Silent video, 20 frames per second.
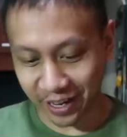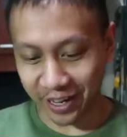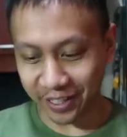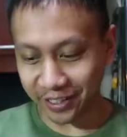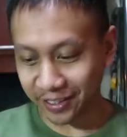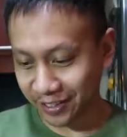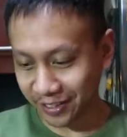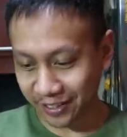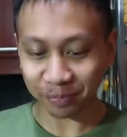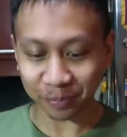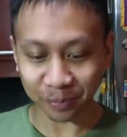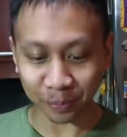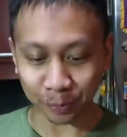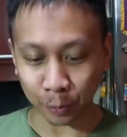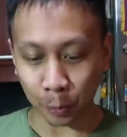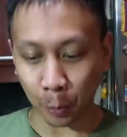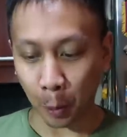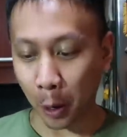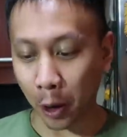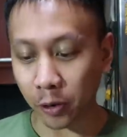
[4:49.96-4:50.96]
guys.
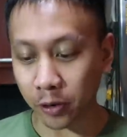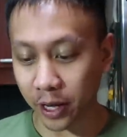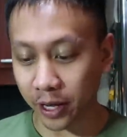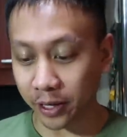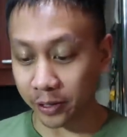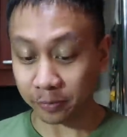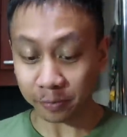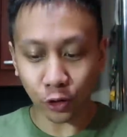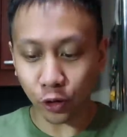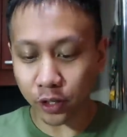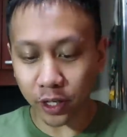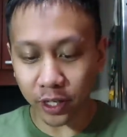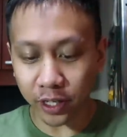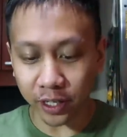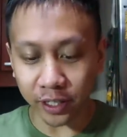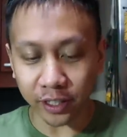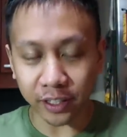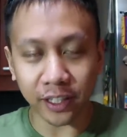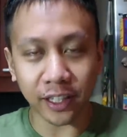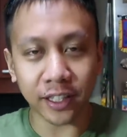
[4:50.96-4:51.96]
Okay, look
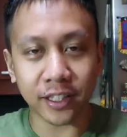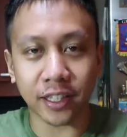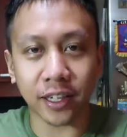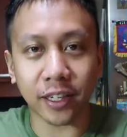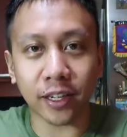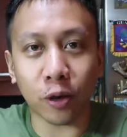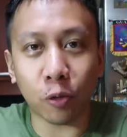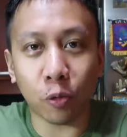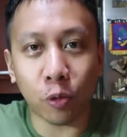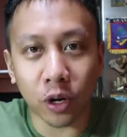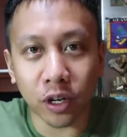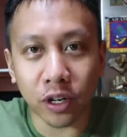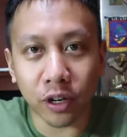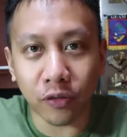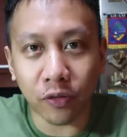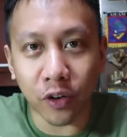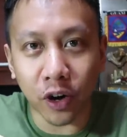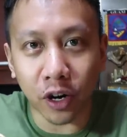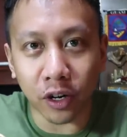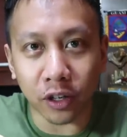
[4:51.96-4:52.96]
at it. It's like a work
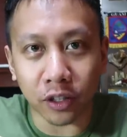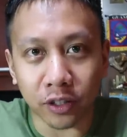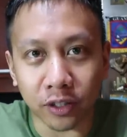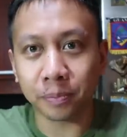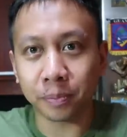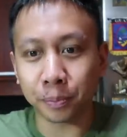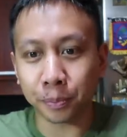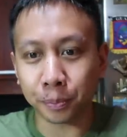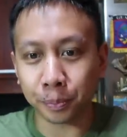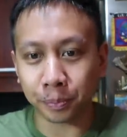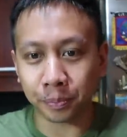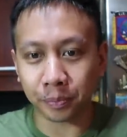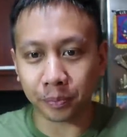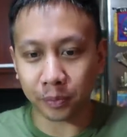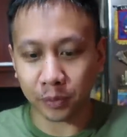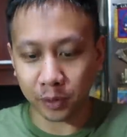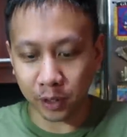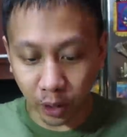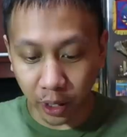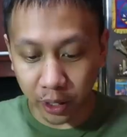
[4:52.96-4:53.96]
of art.
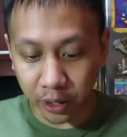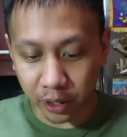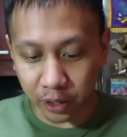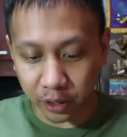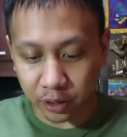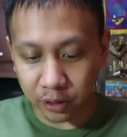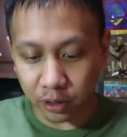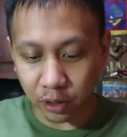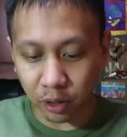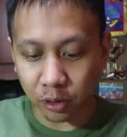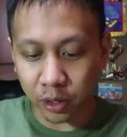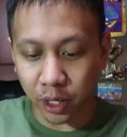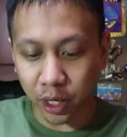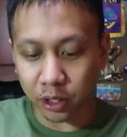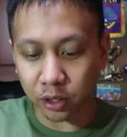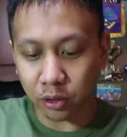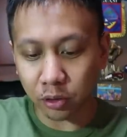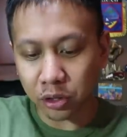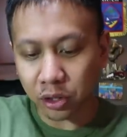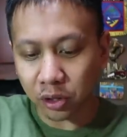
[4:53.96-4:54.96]
Try this.
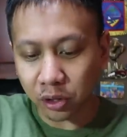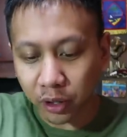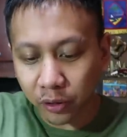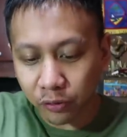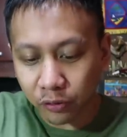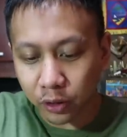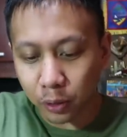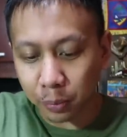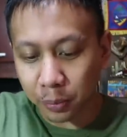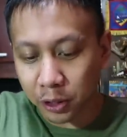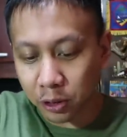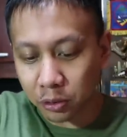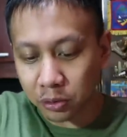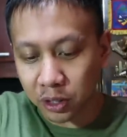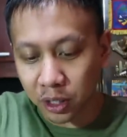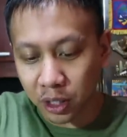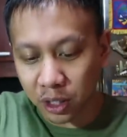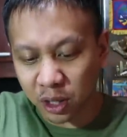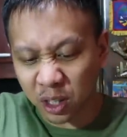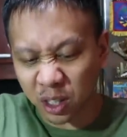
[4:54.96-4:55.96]
Okay, usually
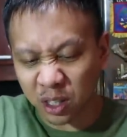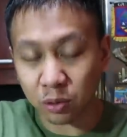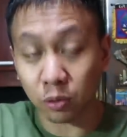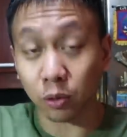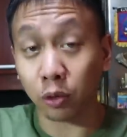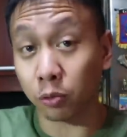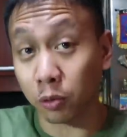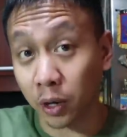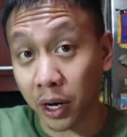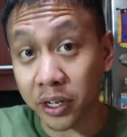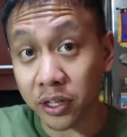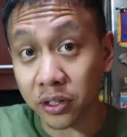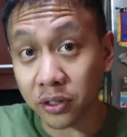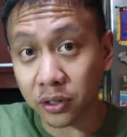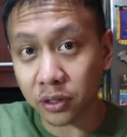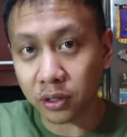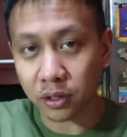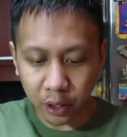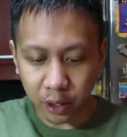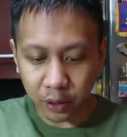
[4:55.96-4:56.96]
Filipinos eat this with
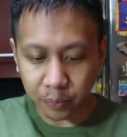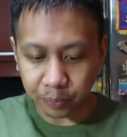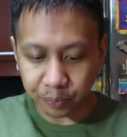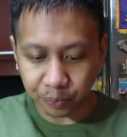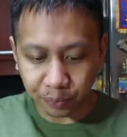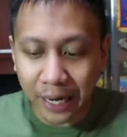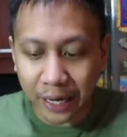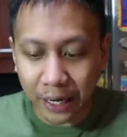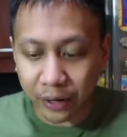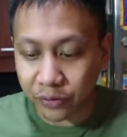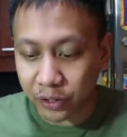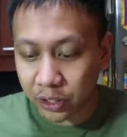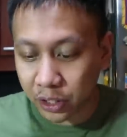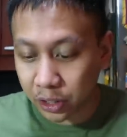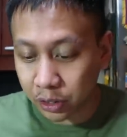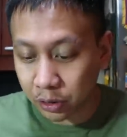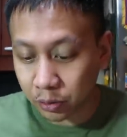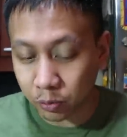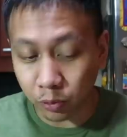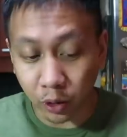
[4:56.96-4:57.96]
rice, but I haven't
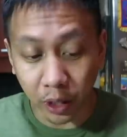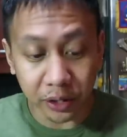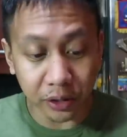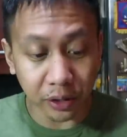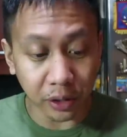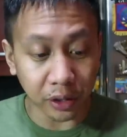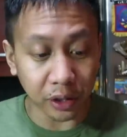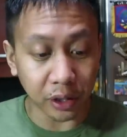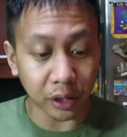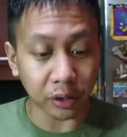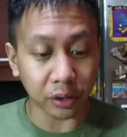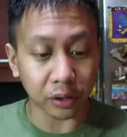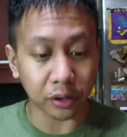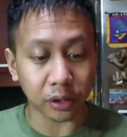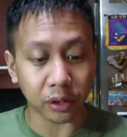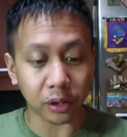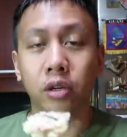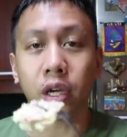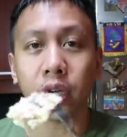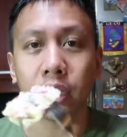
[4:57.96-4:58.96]
eaten rice in
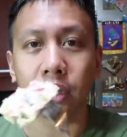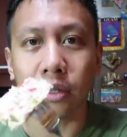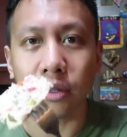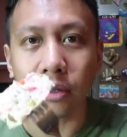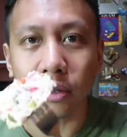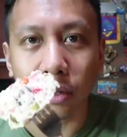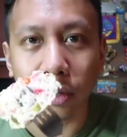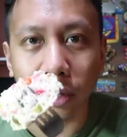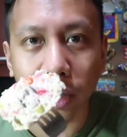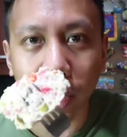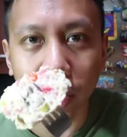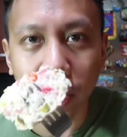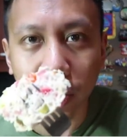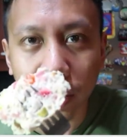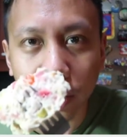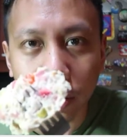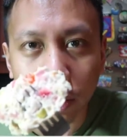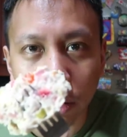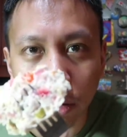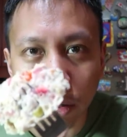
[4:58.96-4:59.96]
years. Okay, look at
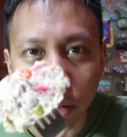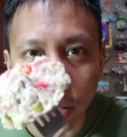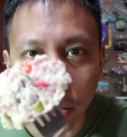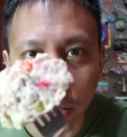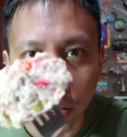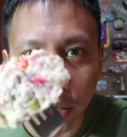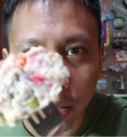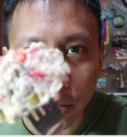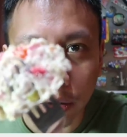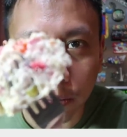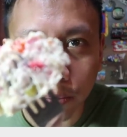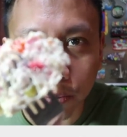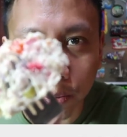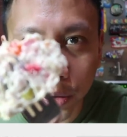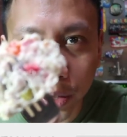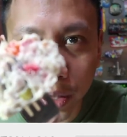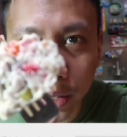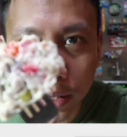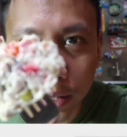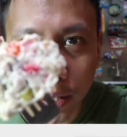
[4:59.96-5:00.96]
it, look at it.
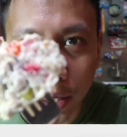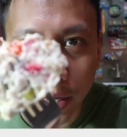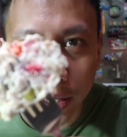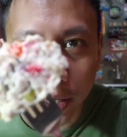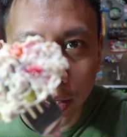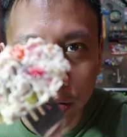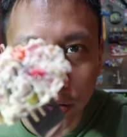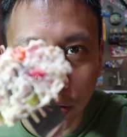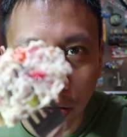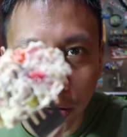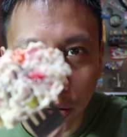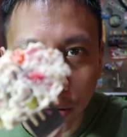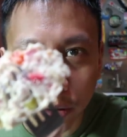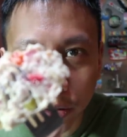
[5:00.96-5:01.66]
The inside has all